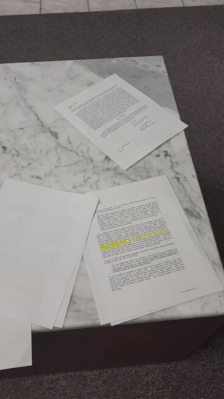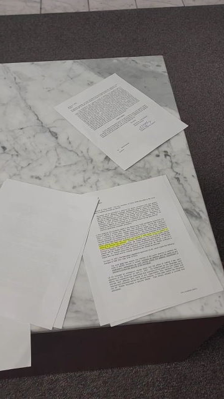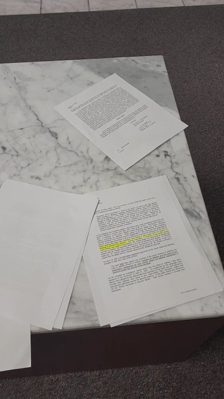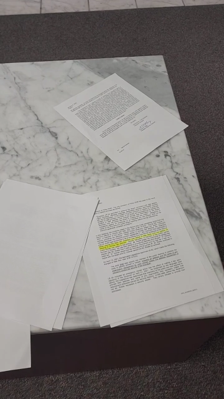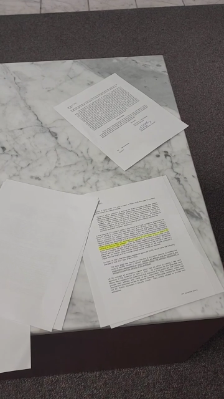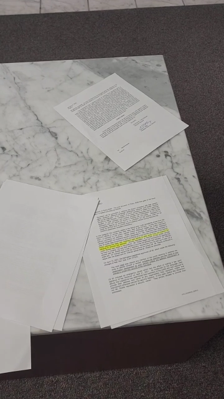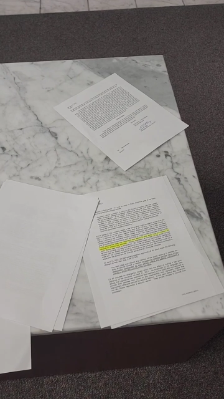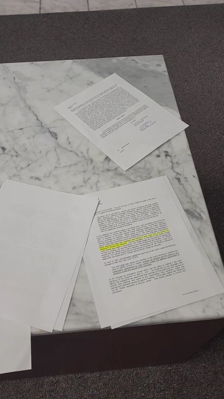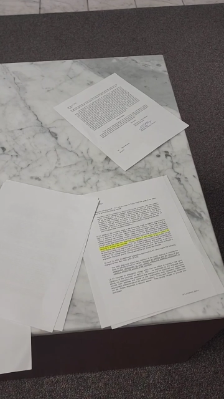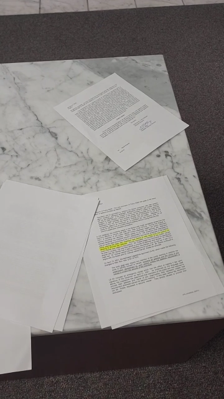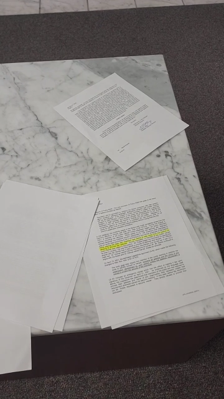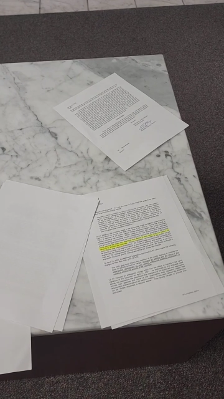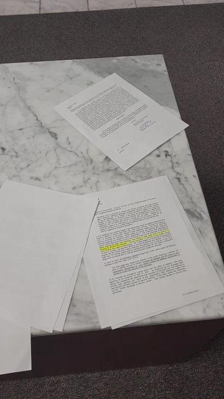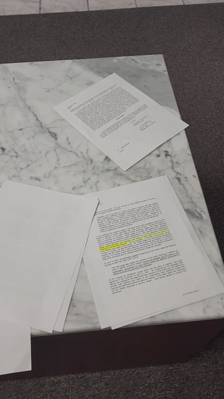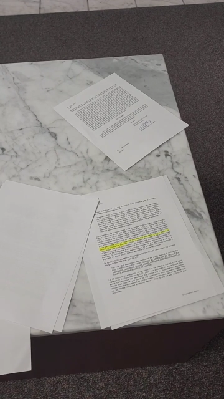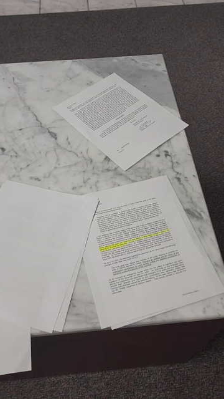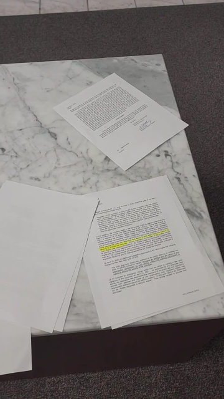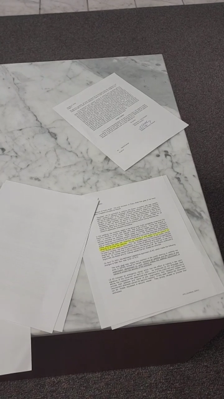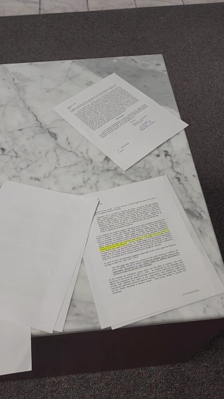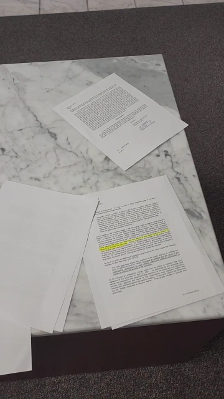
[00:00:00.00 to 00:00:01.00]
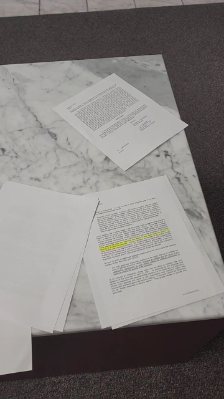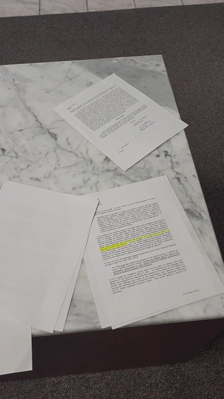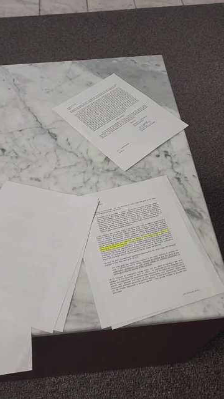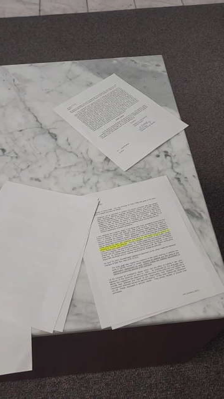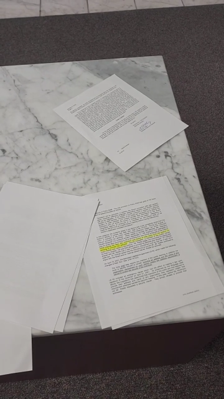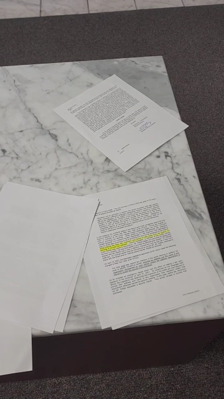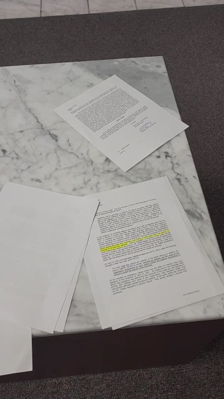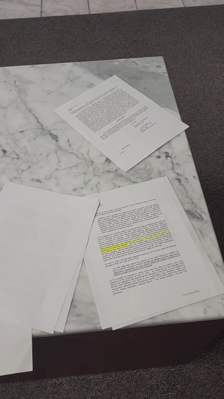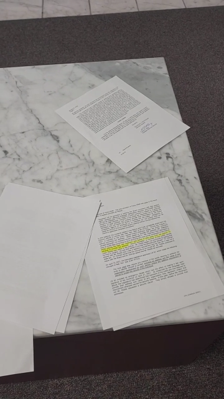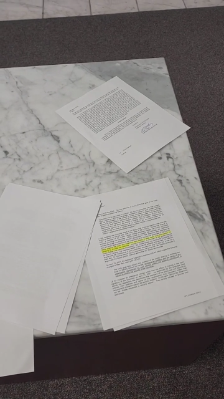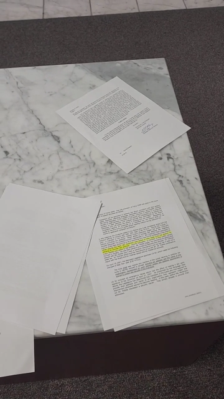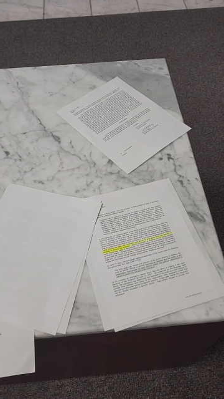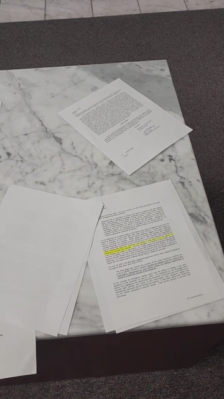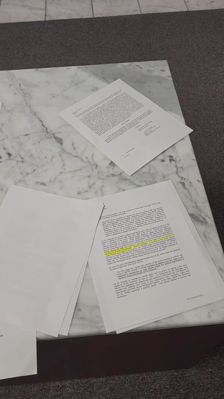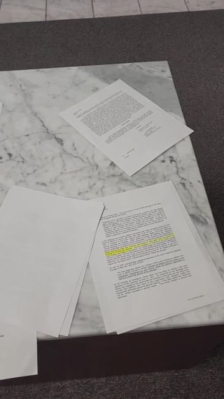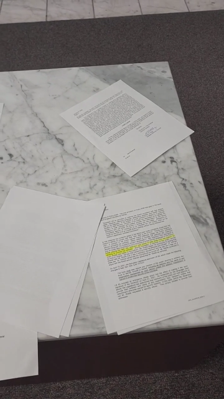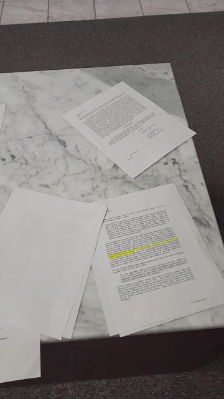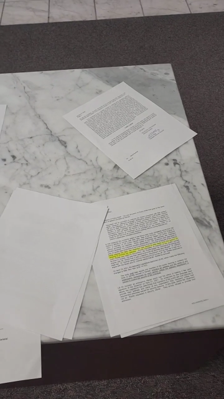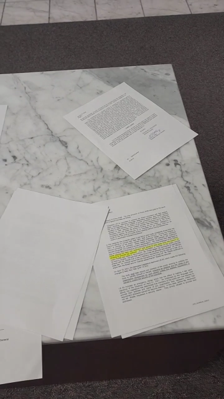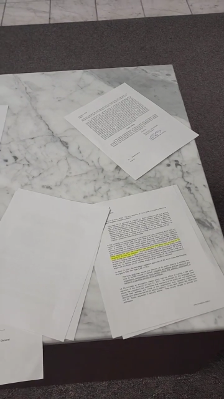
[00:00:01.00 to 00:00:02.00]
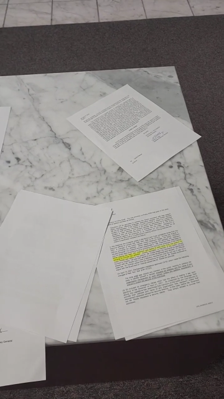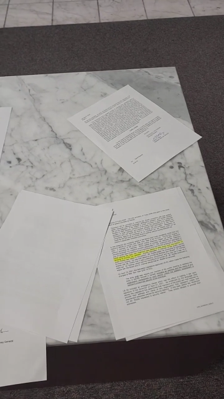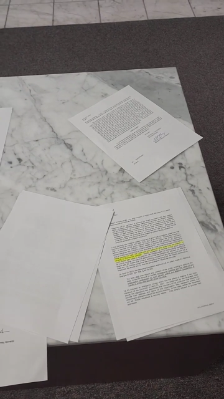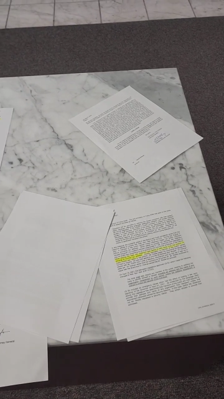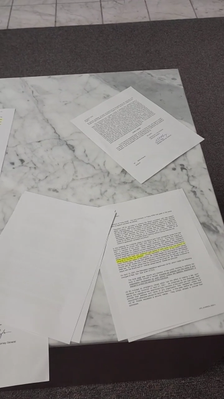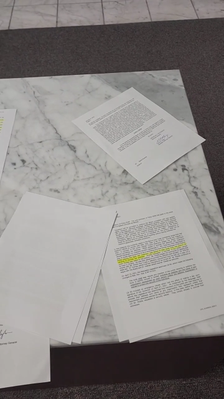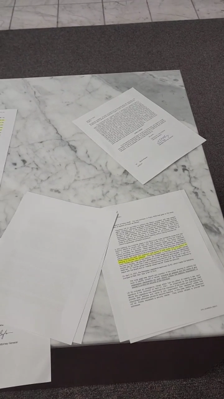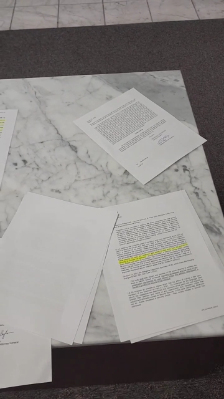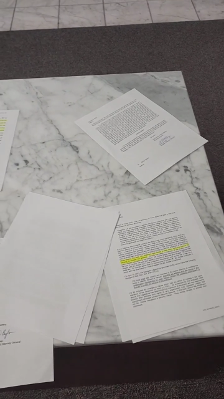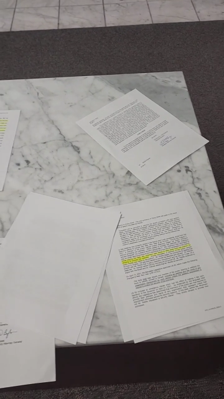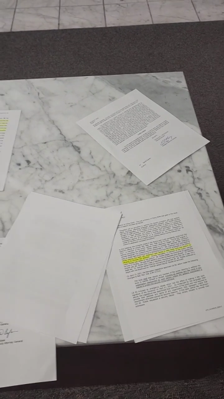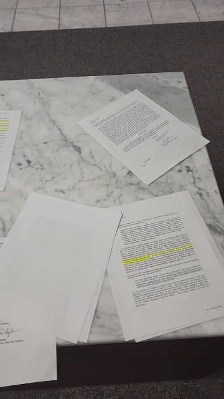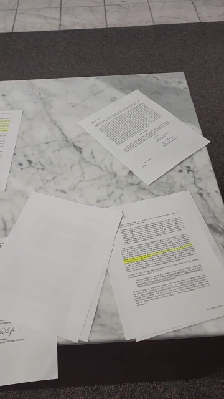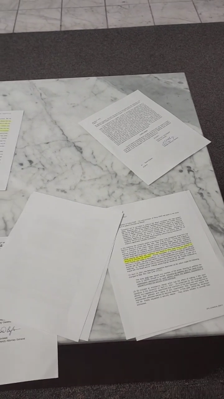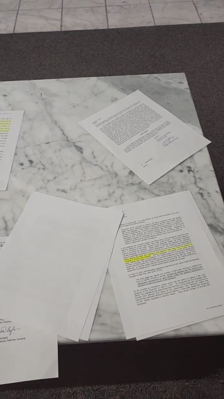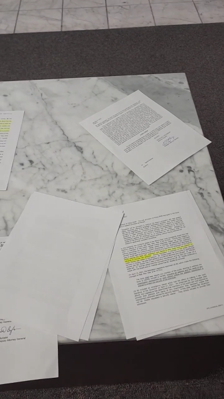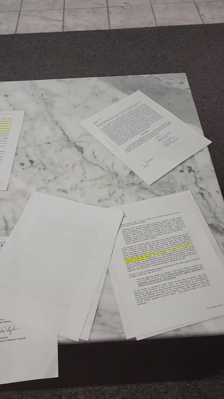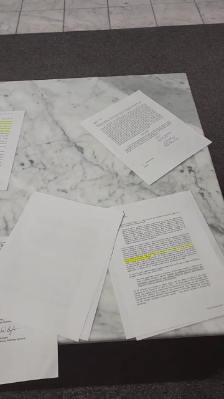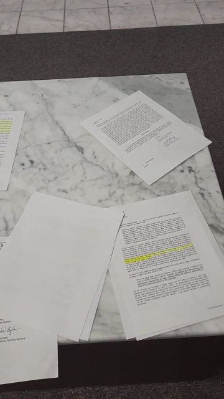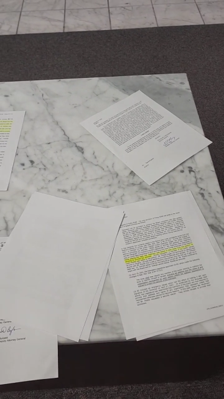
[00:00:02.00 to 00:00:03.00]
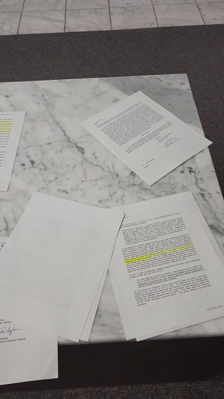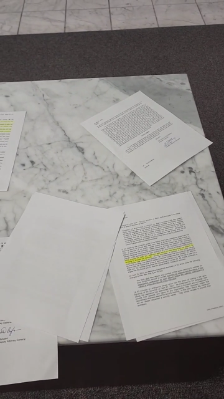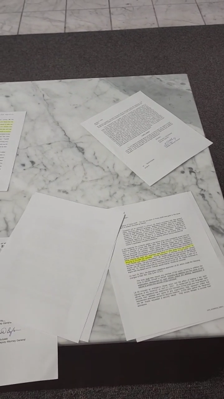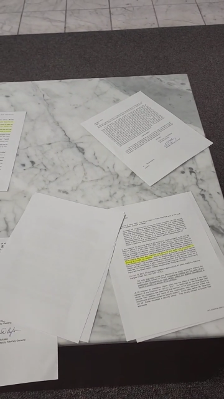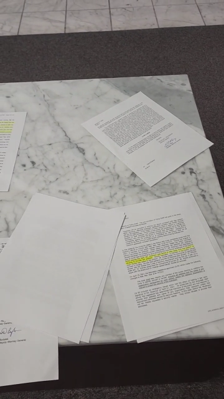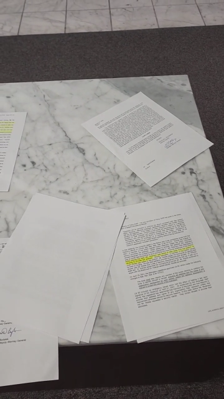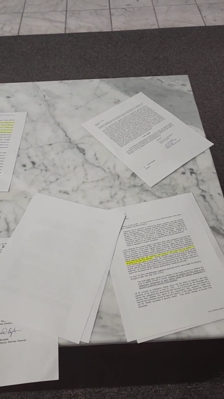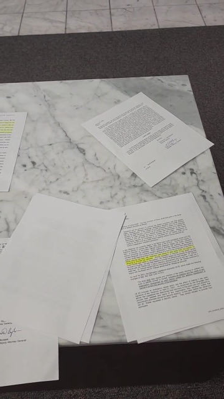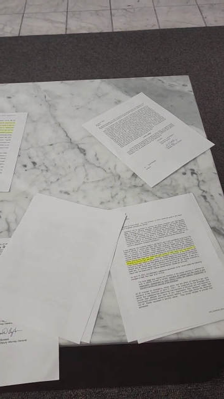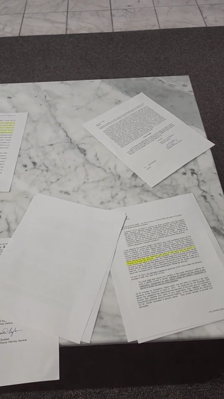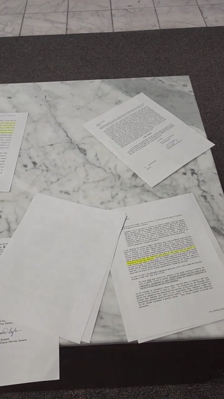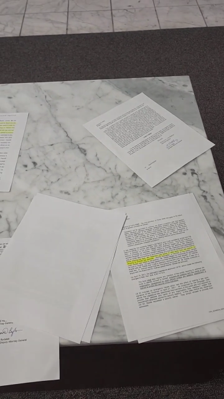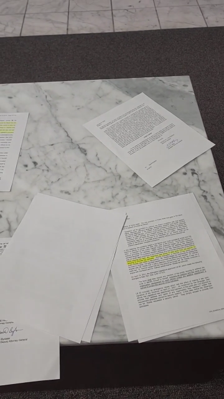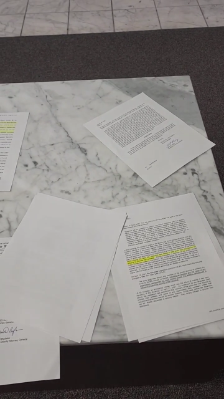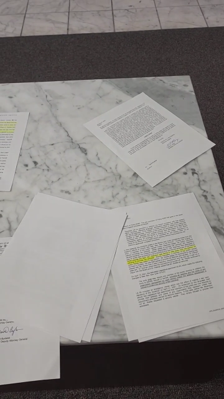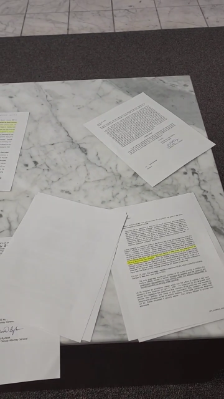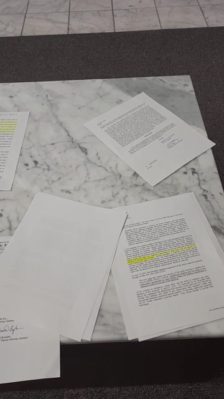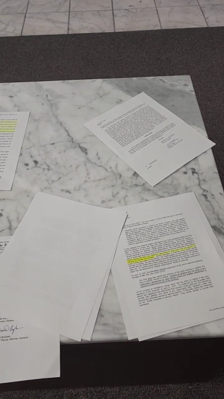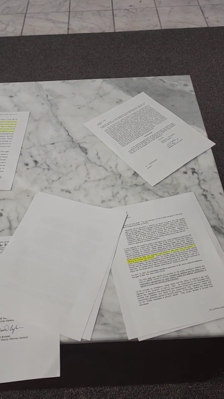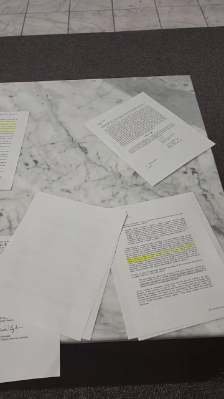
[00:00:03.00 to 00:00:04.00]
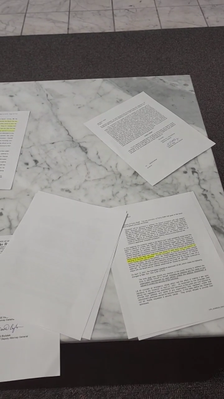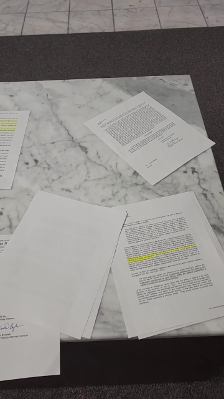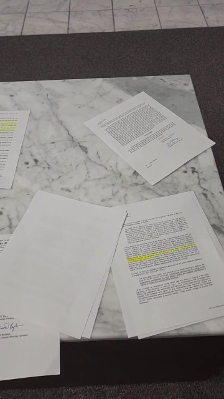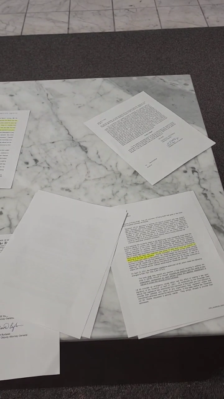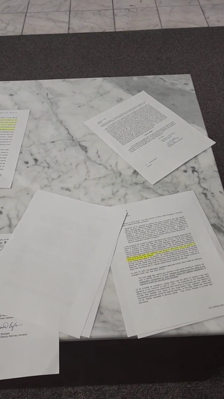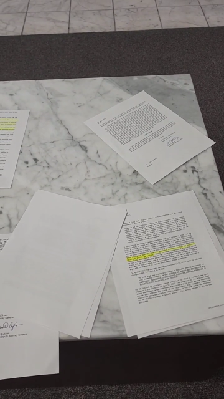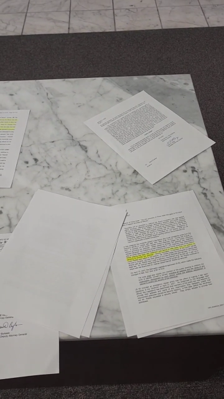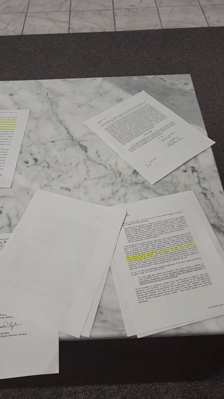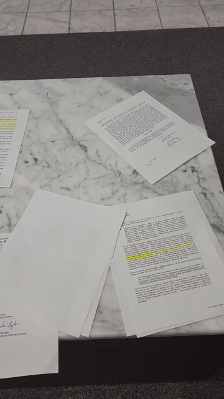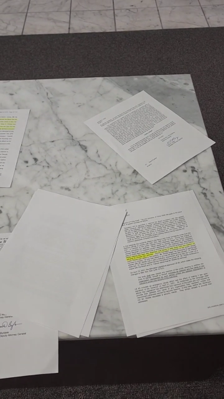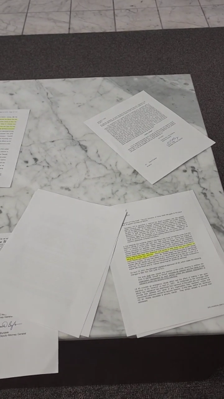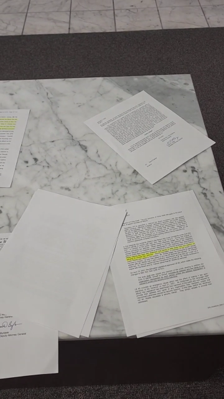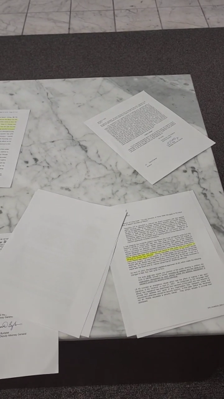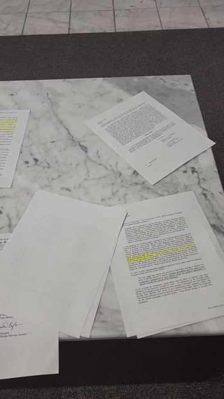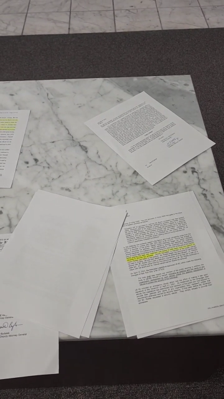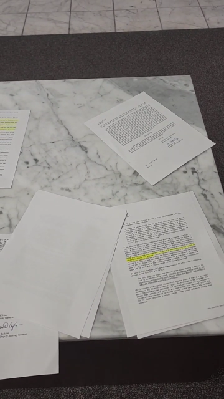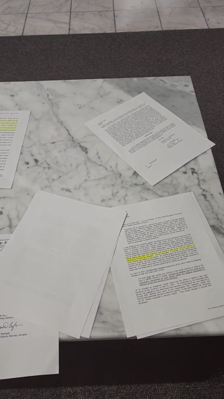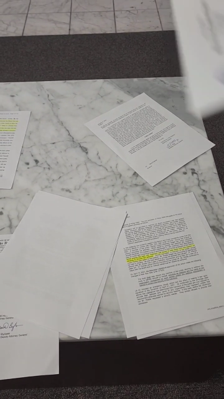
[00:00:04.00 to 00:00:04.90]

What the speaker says: (no speaker visible)